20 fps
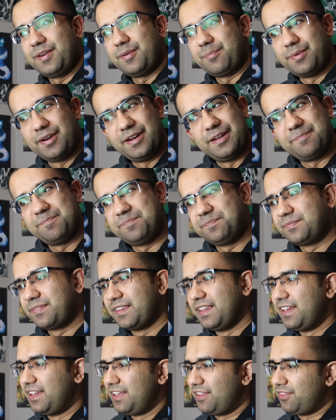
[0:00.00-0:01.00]
but
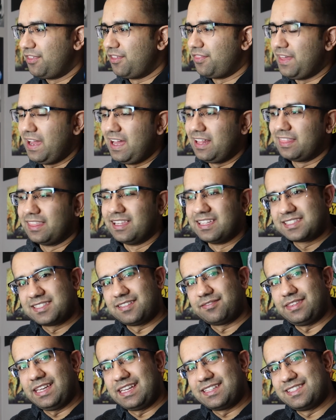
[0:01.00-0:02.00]
that list
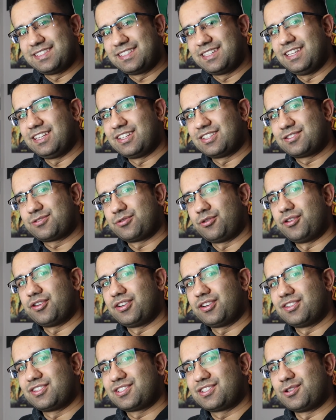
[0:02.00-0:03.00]
of things is getting
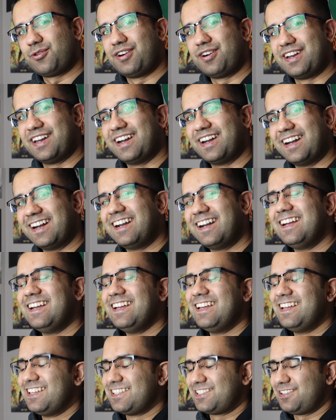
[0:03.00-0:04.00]
shorter and shorter.
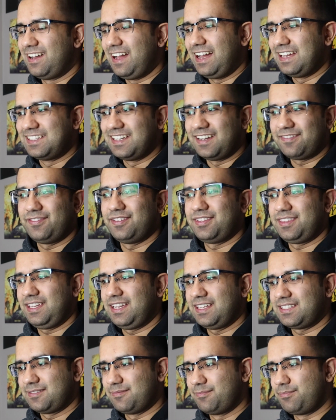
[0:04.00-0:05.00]
So I definitely
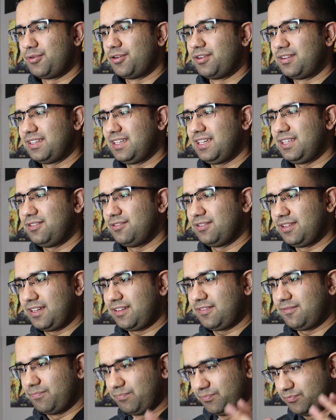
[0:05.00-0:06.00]
think it's important that you,
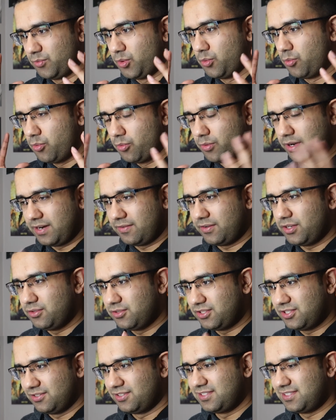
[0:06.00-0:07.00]
like, whatever
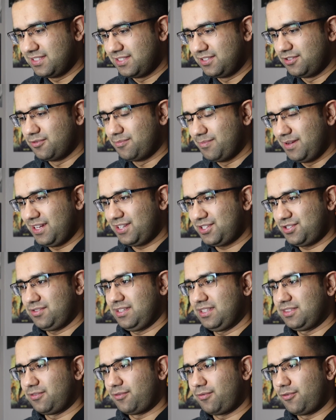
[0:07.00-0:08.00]
you choose to do, make sure
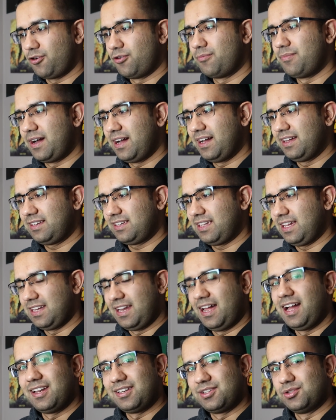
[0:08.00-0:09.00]
that the robot
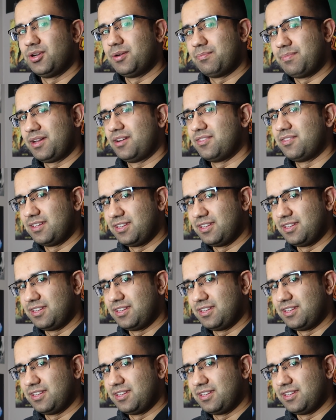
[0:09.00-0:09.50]
cannot do it better